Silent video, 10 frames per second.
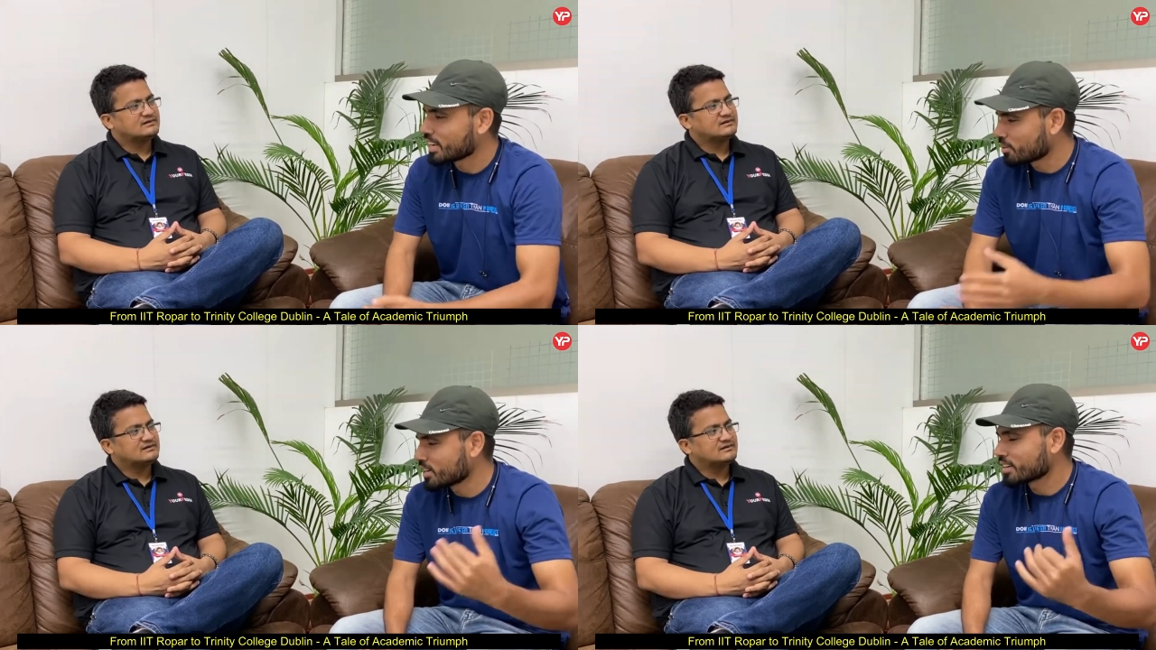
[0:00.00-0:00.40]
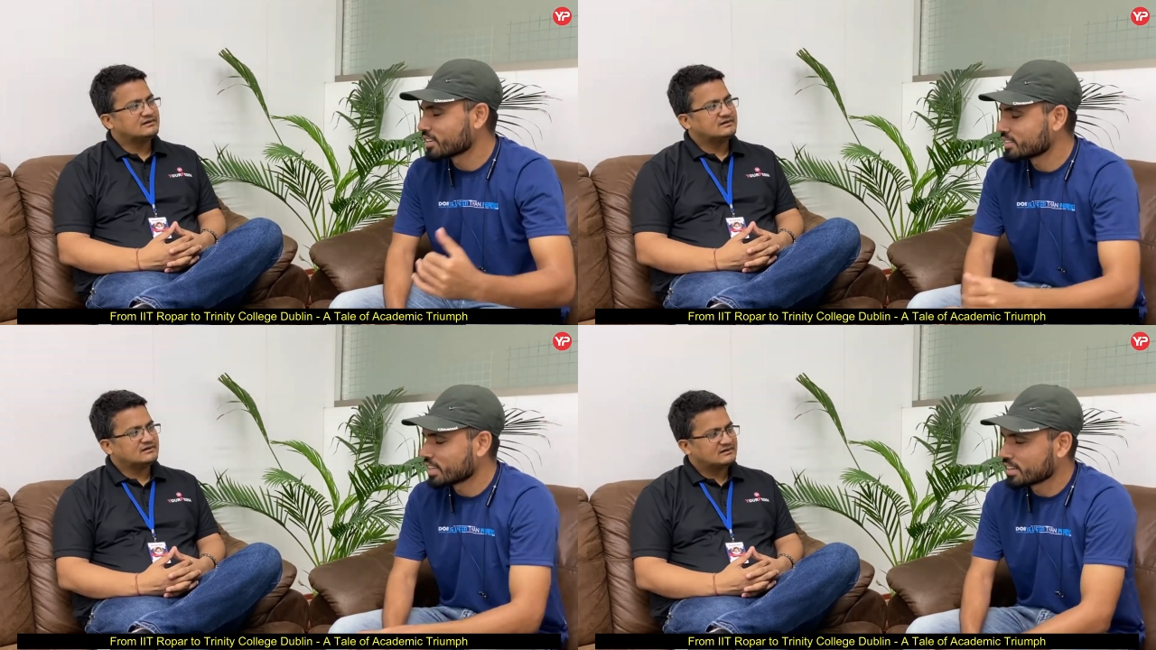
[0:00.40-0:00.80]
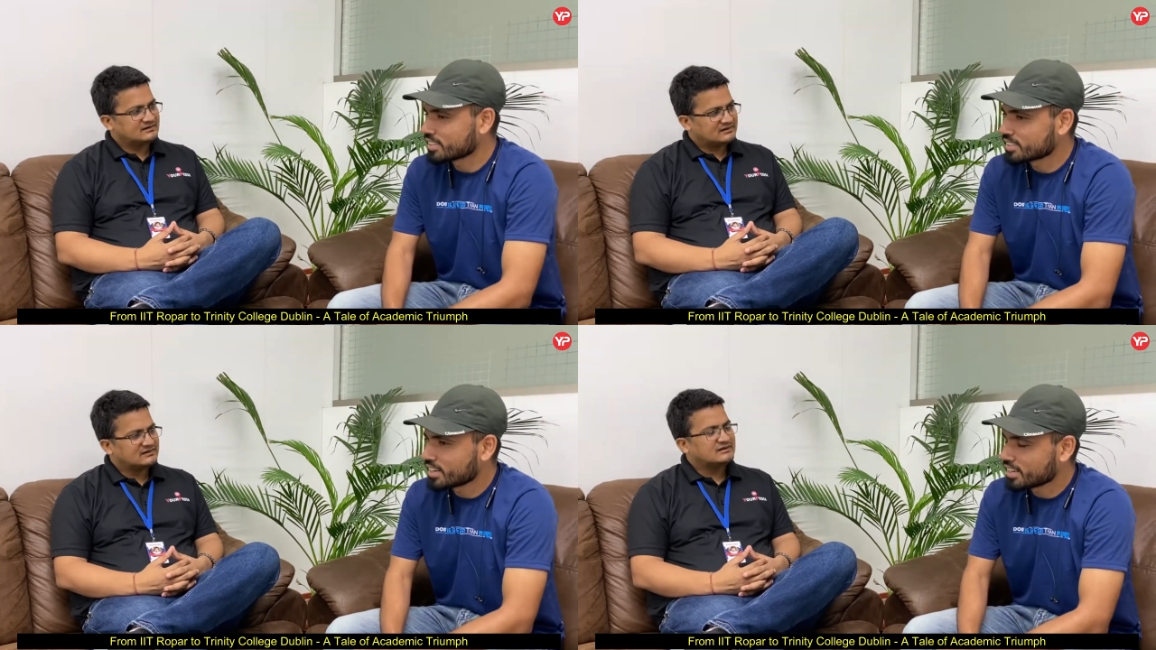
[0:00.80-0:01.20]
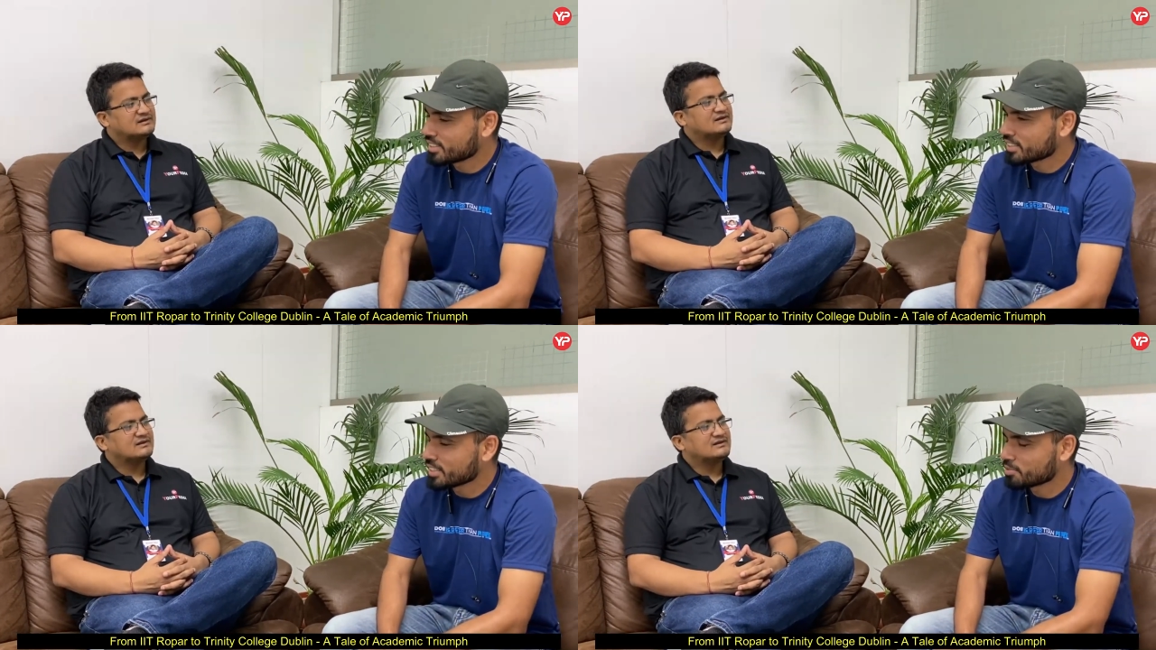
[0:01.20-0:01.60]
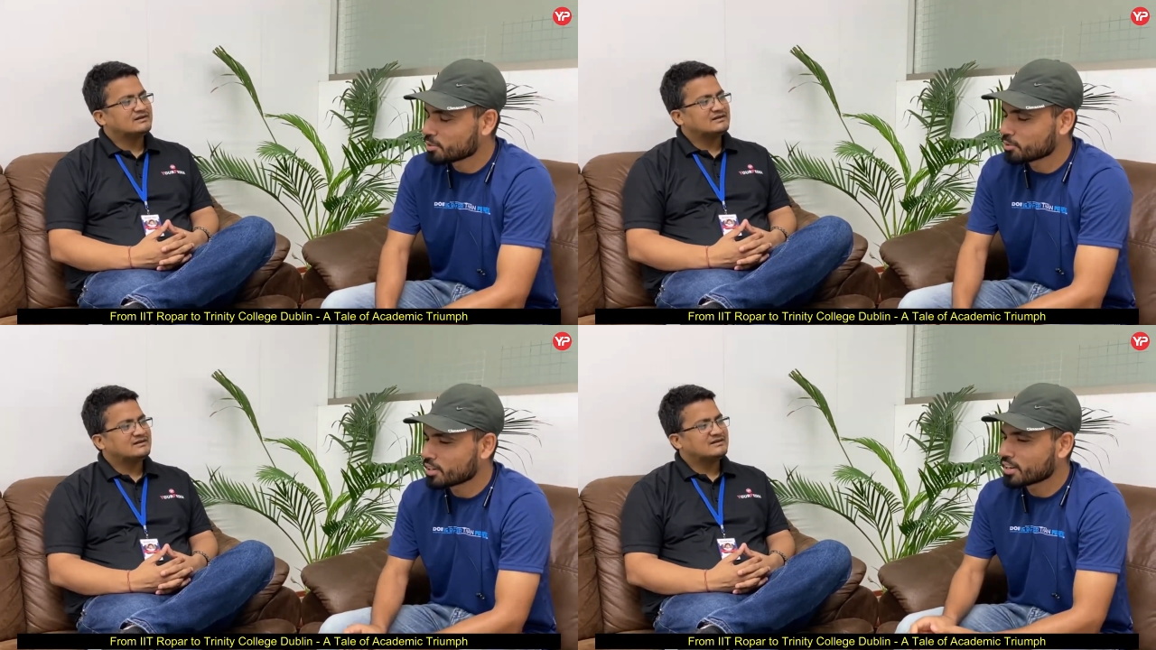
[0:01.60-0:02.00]
Speaker 1: our director said,
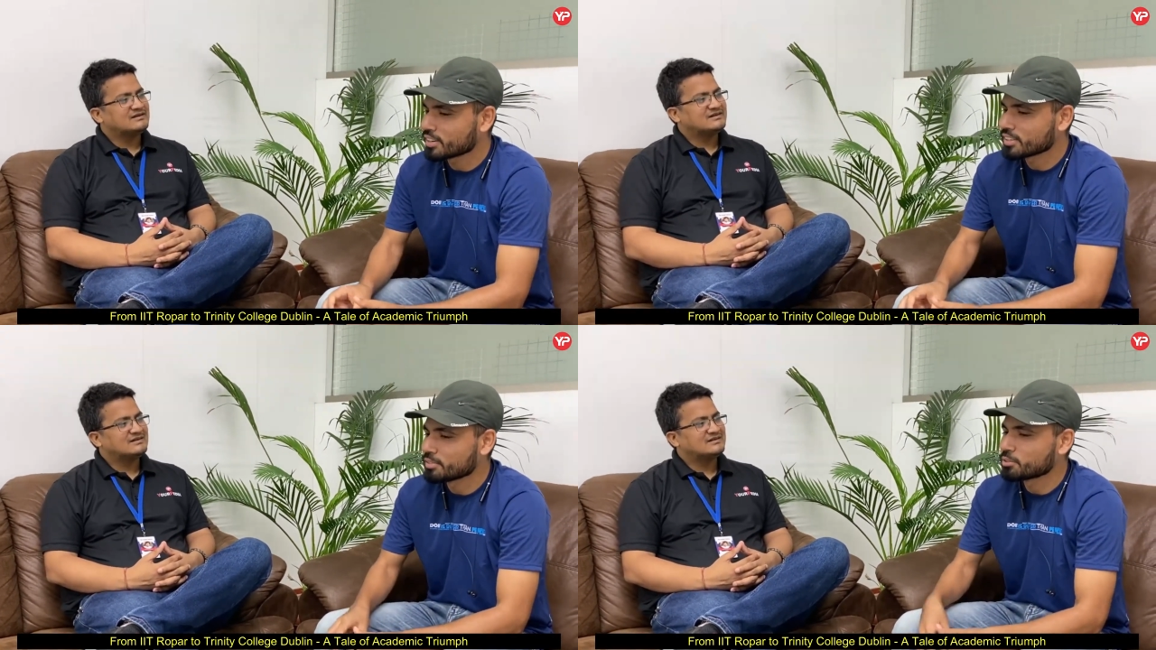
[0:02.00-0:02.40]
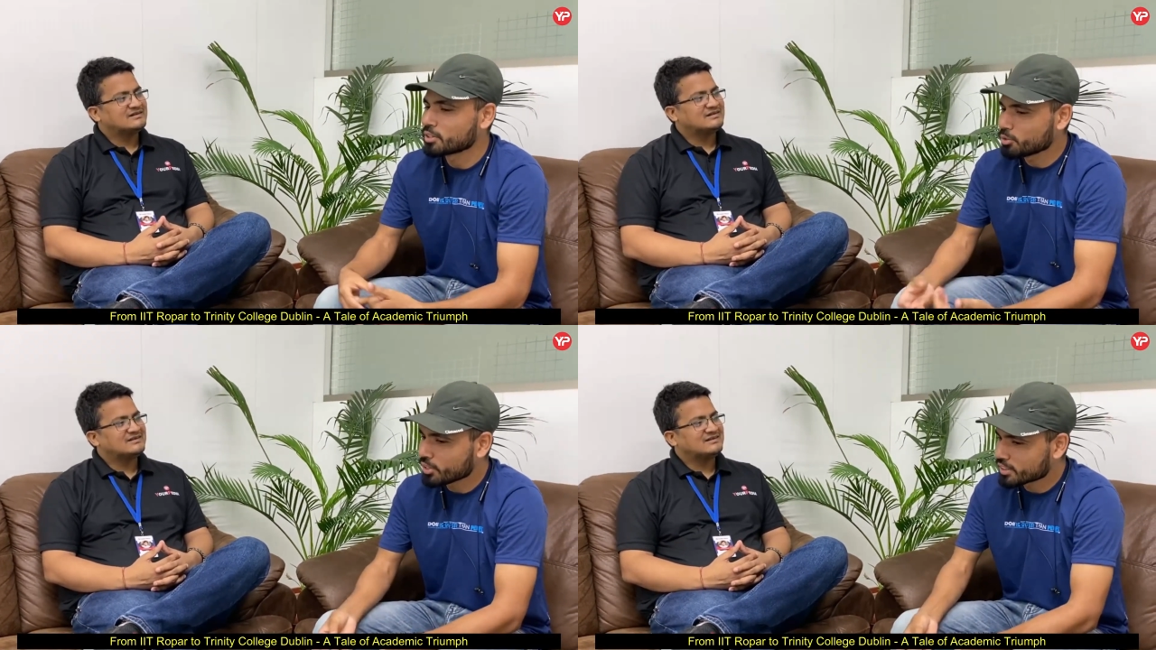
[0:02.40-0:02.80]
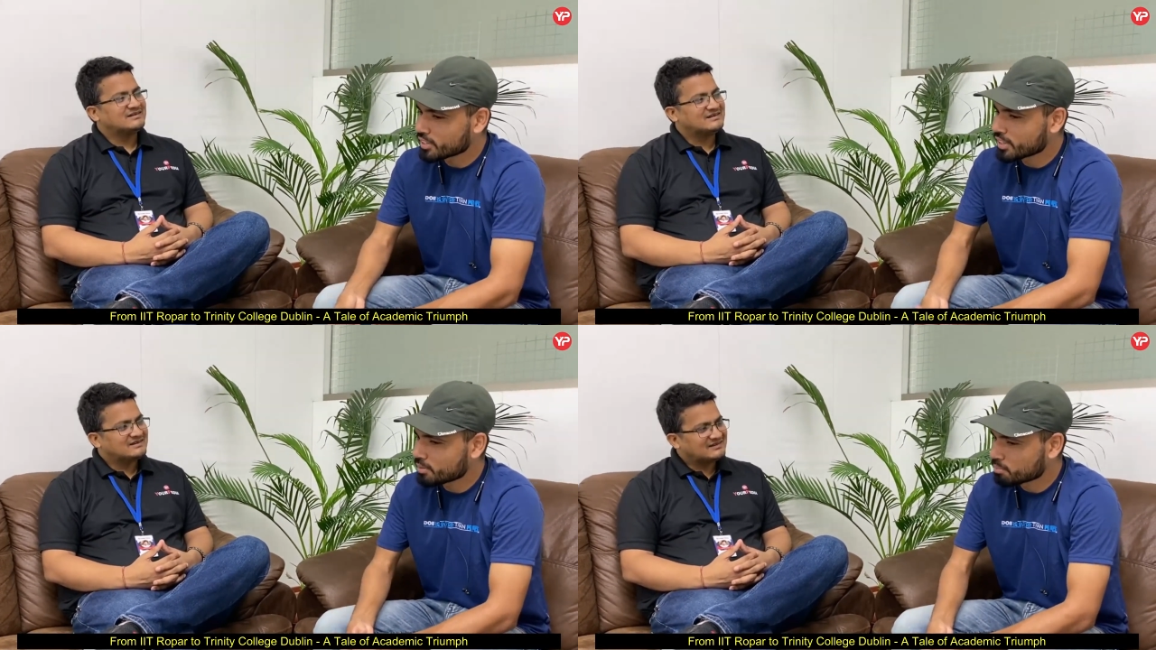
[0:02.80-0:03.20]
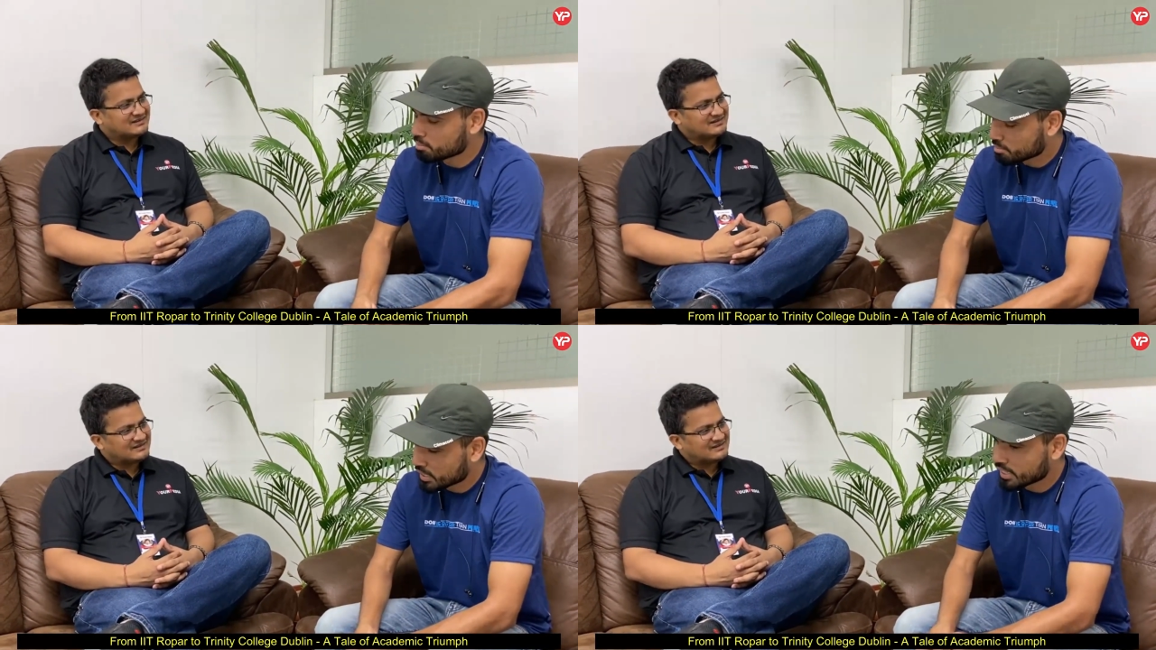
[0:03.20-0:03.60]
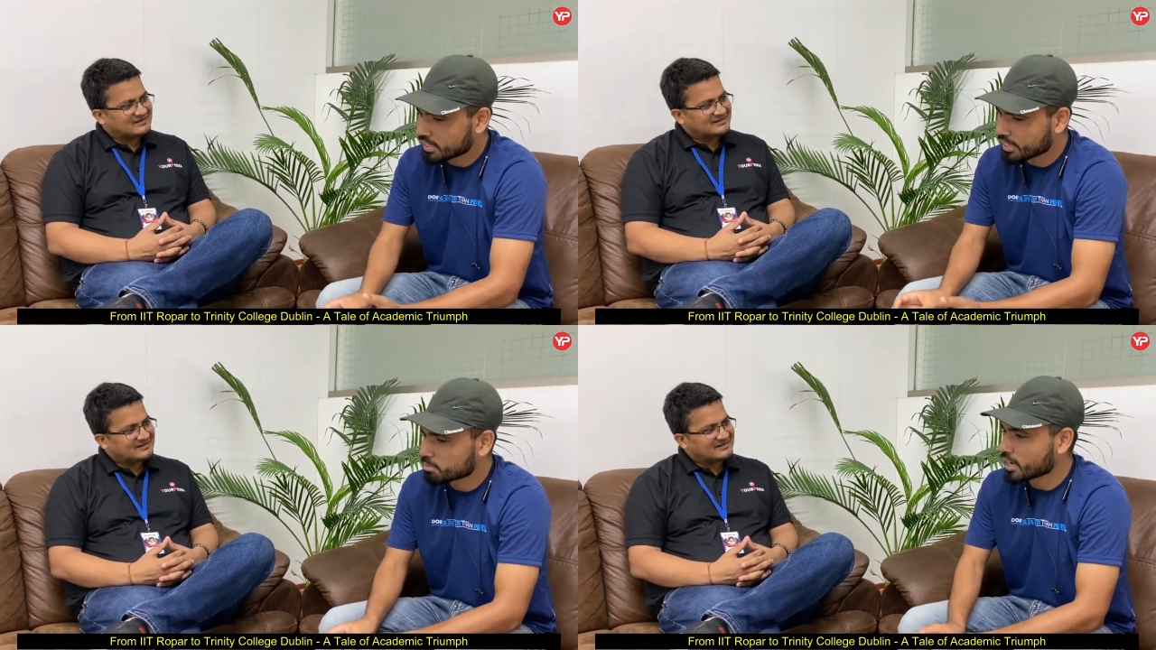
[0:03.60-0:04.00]
if you are doing the
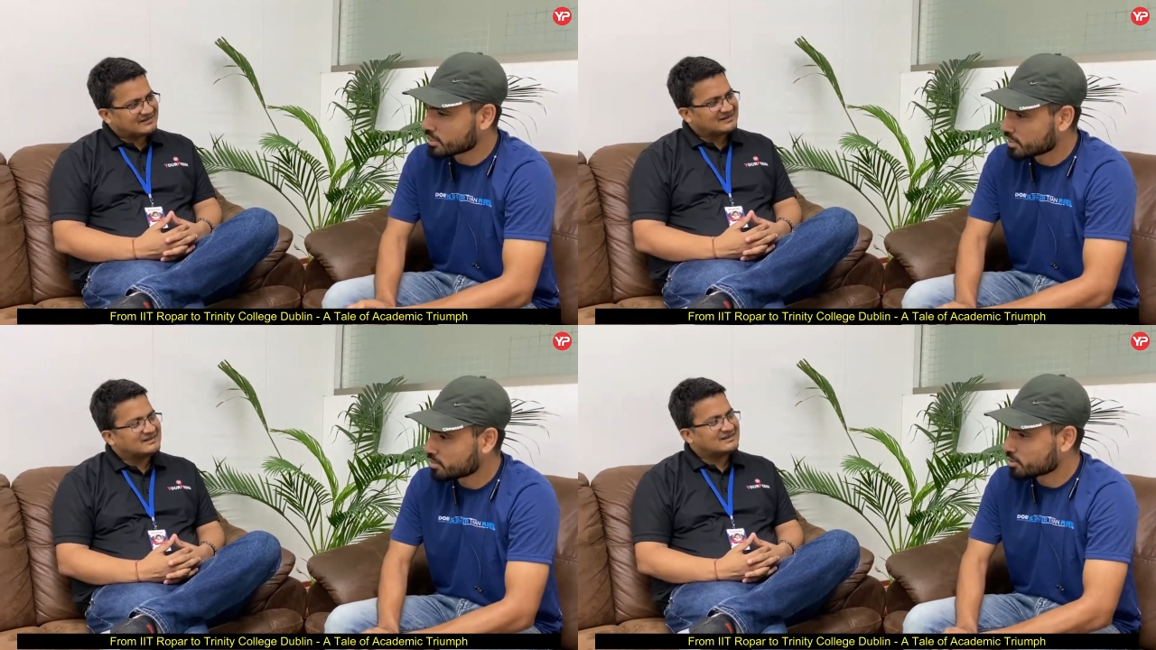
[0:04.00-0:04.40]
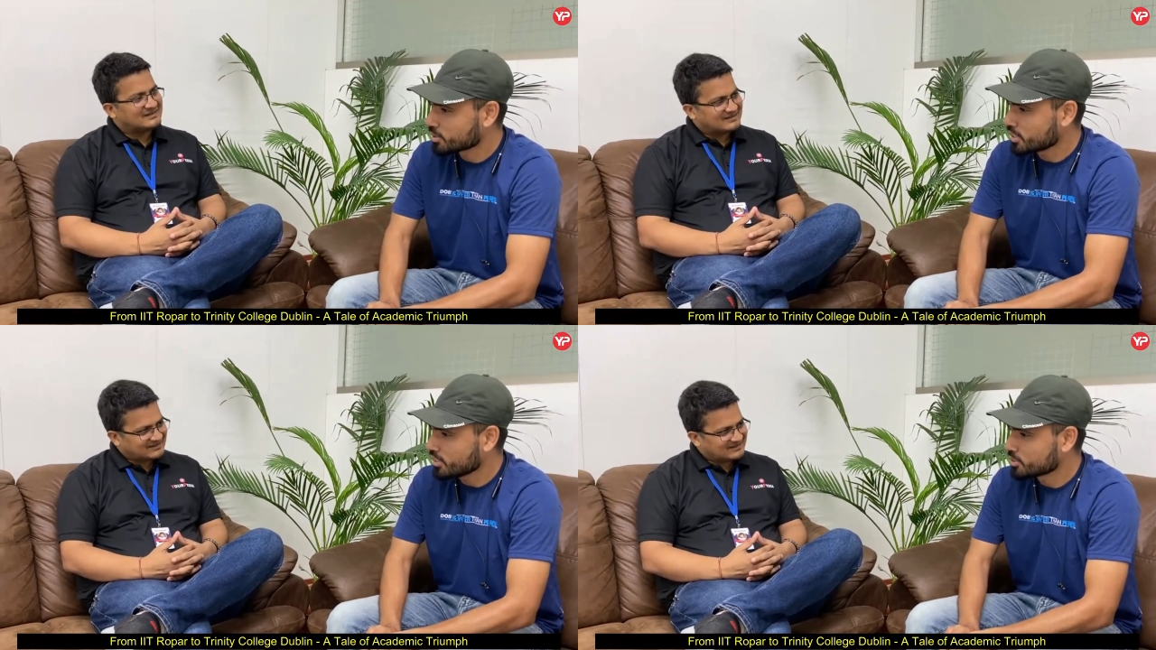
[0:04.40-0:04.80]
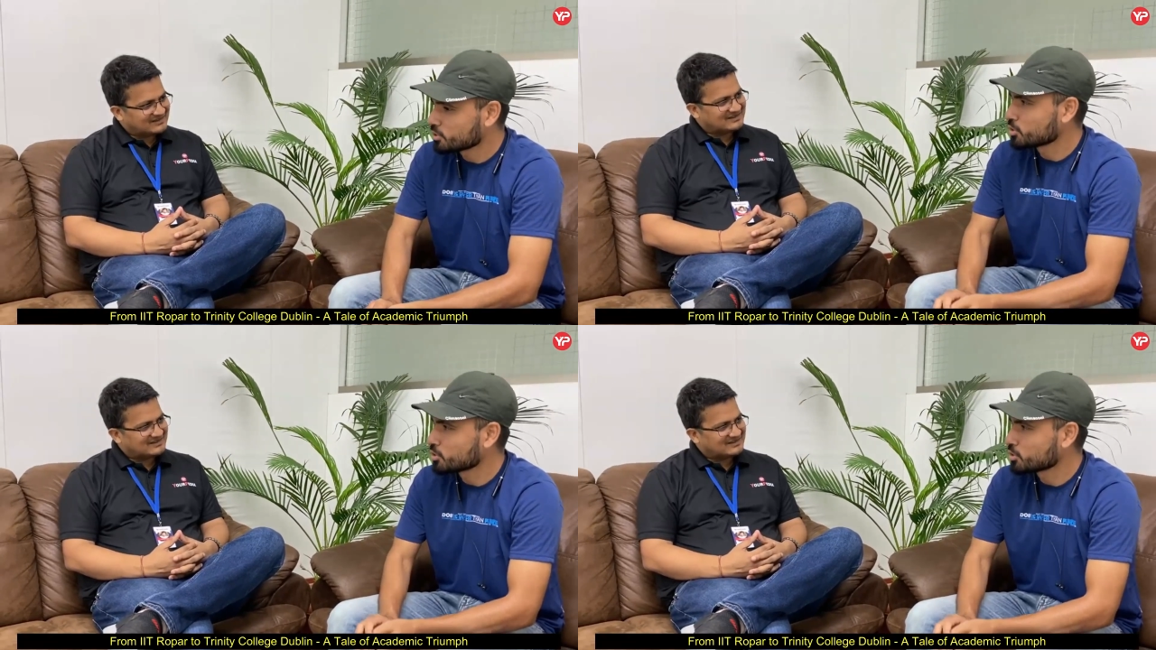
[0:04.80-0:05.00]
like bachelor from here, so